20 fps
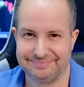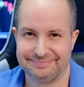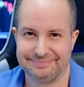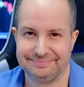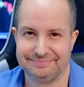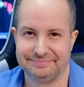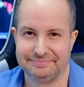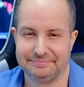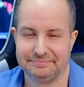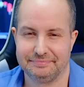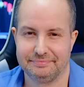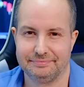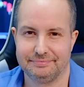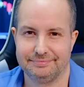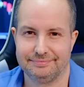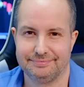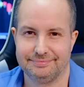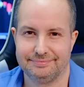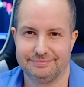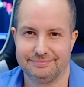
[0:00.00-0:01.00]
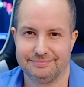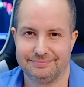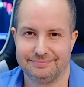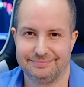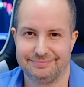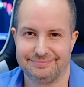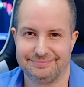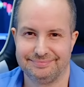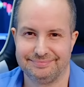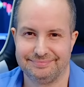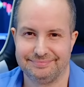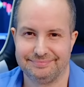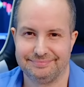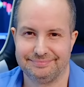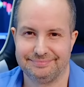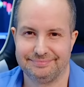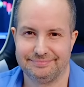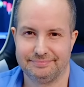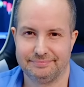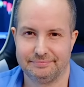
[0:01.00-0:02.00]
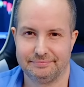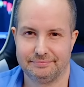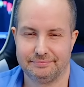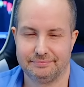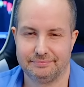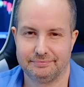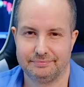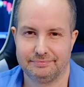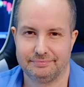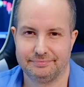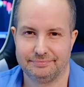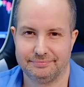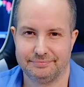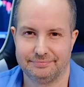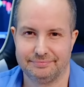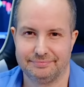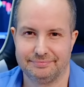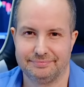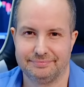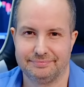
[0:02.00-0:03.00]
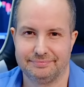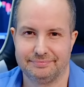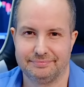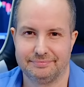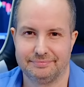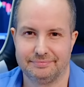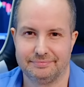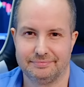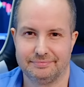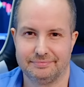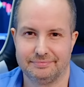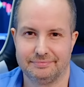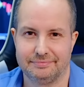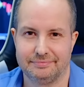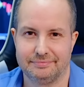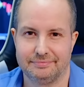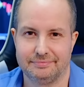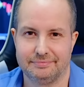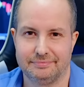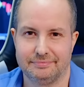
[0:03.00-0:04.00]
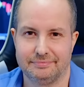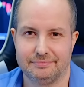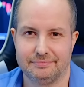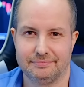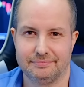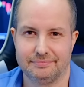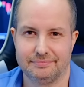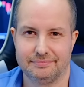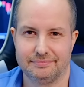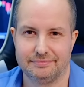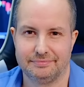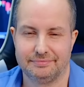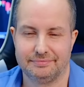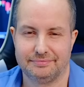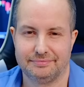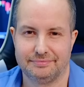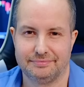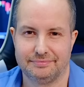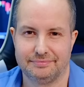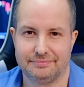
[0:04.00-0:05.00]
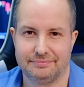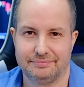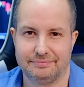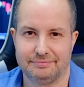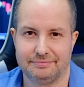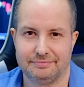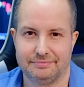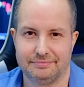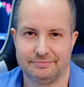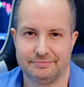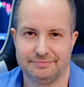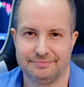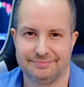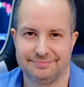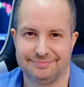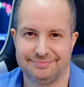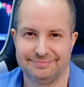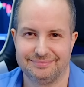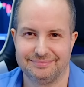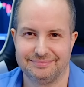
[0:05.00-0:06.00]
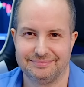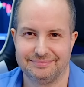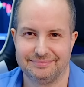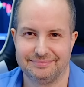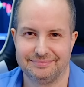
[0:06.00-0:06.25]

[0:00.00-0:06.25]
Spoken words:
This person isn't speaking.